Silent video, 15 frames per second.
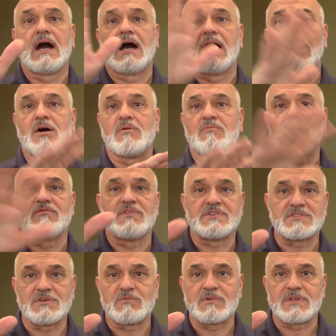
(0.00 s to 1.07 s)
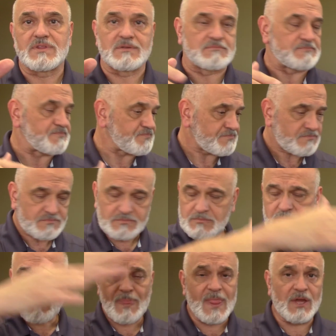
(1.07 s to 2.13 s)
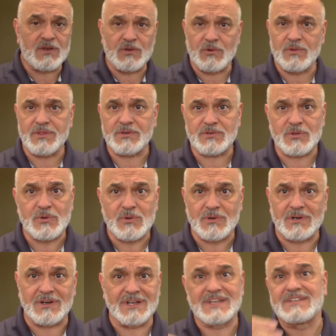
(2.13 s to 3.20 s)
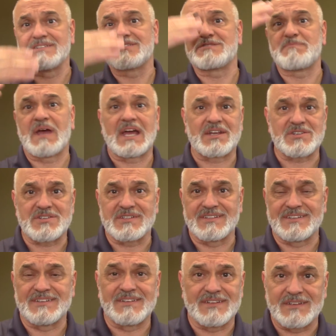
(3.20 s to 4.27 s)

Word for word: Um, visit with them do the tour, inspection,